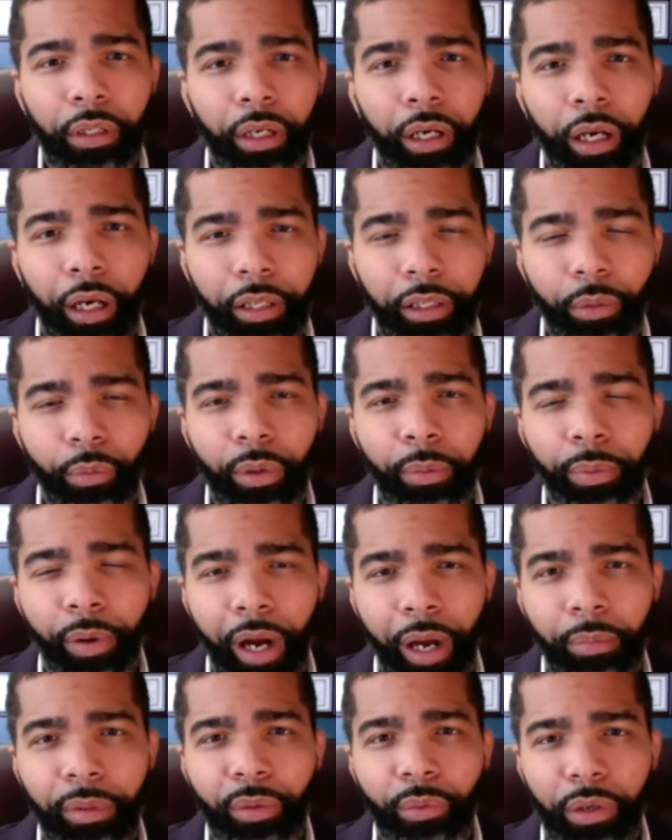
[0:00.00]
then we
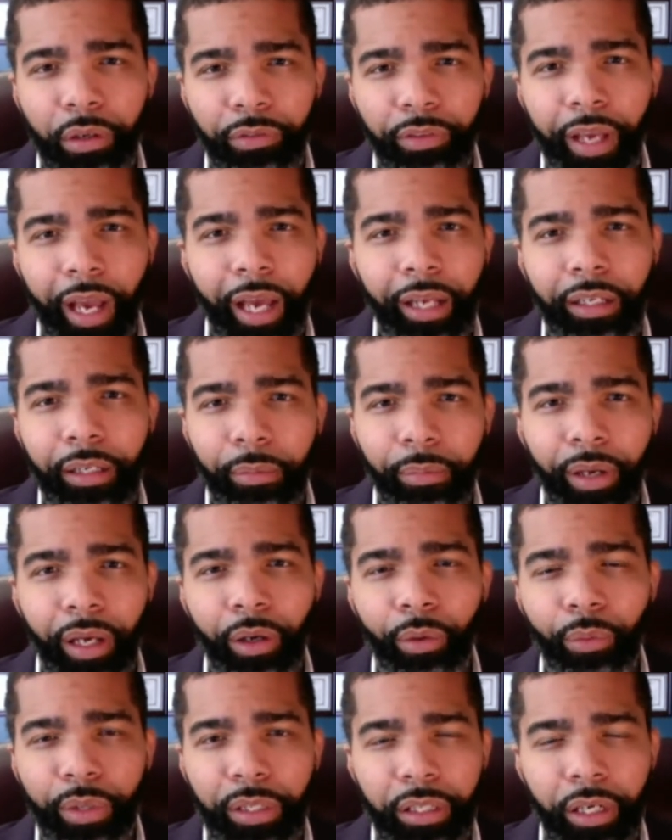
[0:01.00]
probably would have gotten a
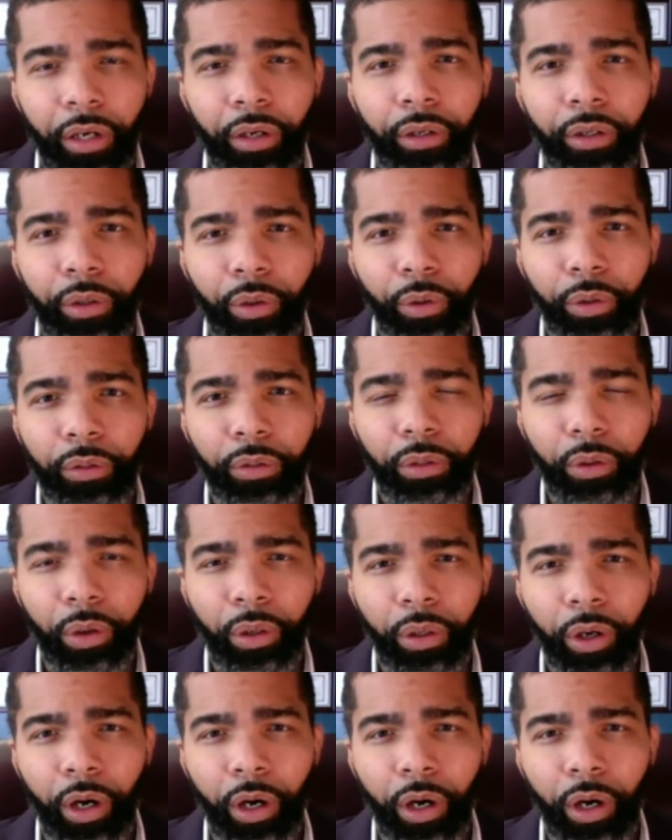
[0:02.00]
better return on